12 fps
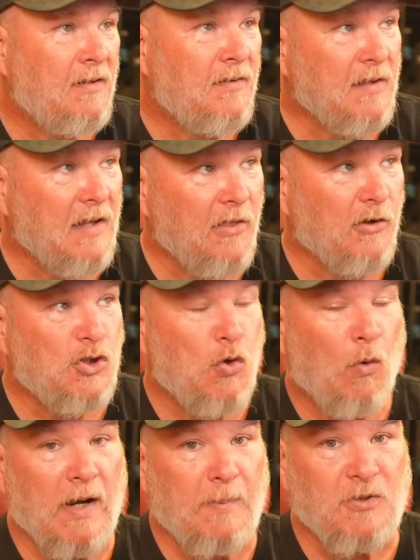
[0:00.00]
the other
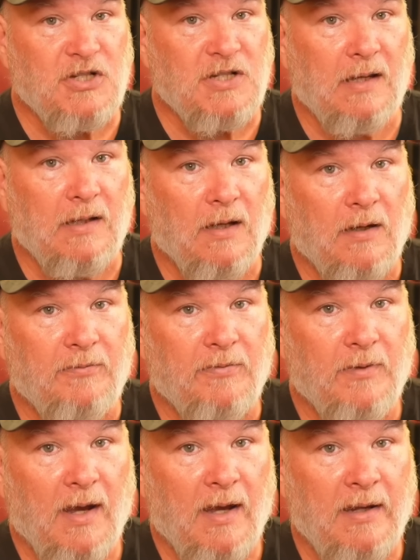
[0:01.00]
20% of
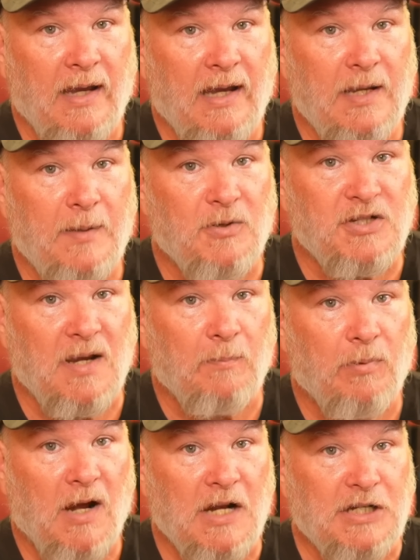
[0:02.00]
an 80%
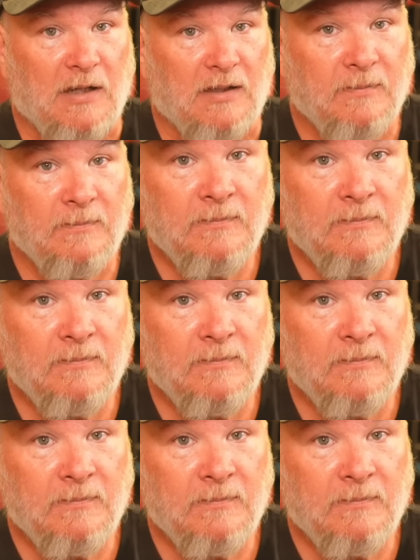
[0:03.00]
project,